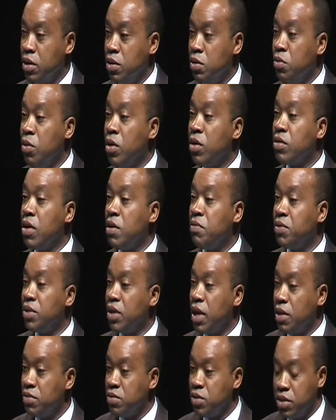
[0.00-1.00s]
more often
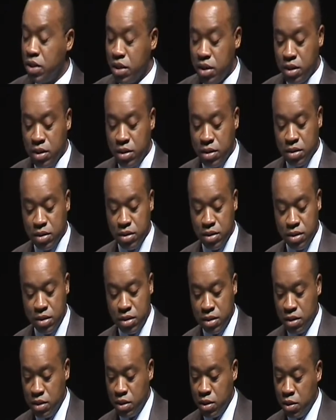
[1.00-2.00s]
have to deal
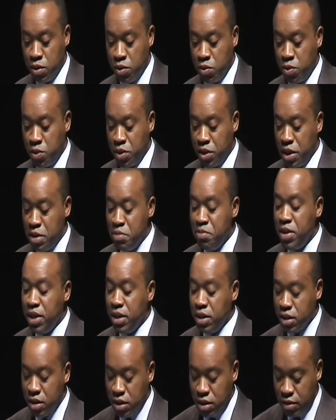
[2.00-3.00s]
with the
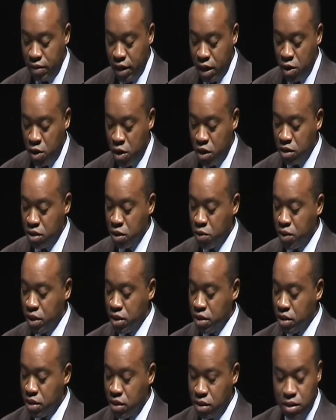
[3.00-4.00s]
immediate and direct
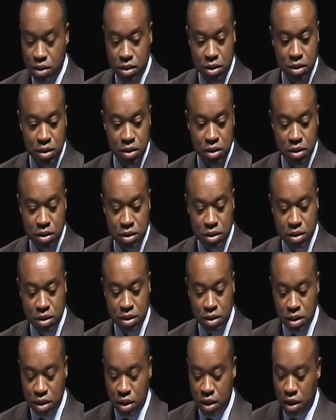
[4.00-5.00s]
consequences
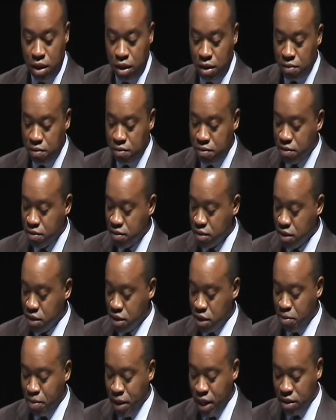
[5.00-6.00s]
of
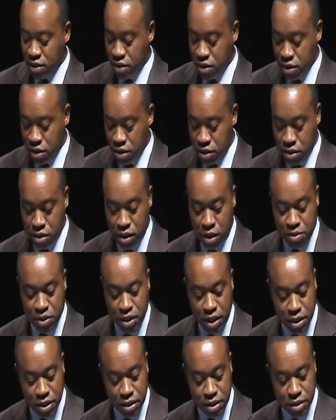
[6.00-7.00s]
debates on this
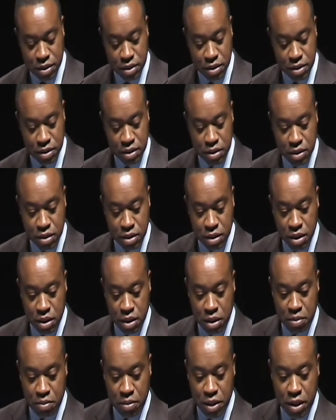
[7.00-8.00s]
subject,
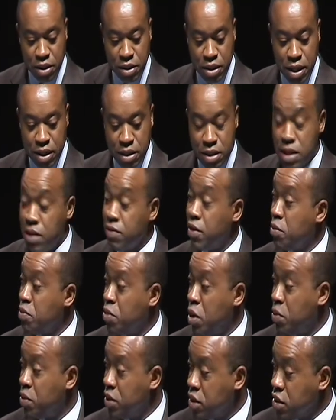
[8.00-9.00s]
because it's never a
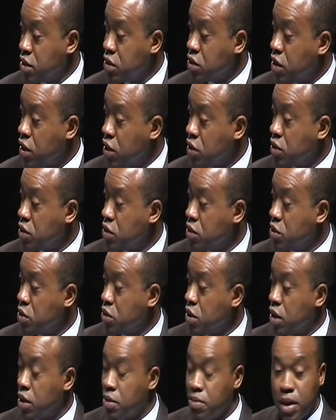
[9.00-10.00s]
popular discussion to
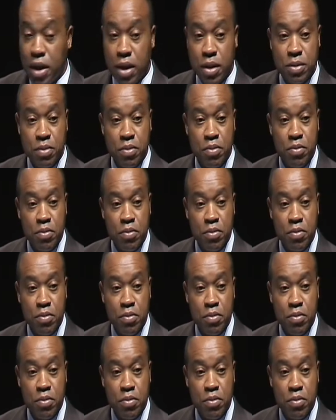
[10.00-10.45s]
talk about